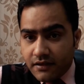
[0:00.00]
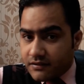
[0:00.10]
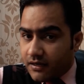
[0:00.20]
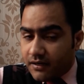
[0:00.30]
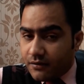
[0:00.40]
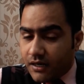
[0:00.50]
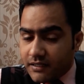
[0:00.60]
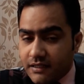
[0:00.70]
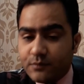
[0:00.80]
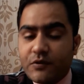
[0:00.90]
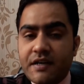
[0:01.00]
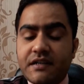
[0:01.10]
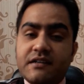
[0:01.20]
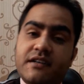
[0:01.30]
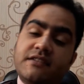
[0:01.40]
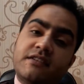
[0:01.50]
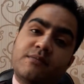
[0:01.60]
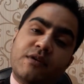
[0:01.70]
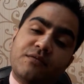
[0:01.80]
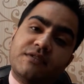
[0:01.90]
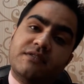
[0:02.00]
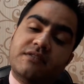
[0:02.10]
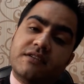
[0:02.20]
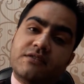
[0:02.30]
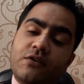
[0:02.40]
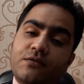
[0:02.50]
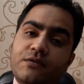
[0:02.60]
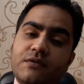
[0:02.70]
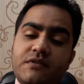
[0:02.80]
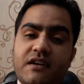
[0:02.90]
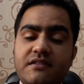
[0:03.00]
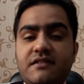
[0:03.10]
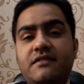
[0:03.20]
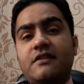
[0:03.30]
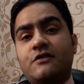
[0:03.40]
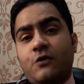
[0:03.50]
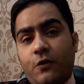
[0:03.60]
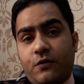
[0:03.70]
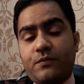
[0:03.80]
The another point in transitional provisions is of transitional stock.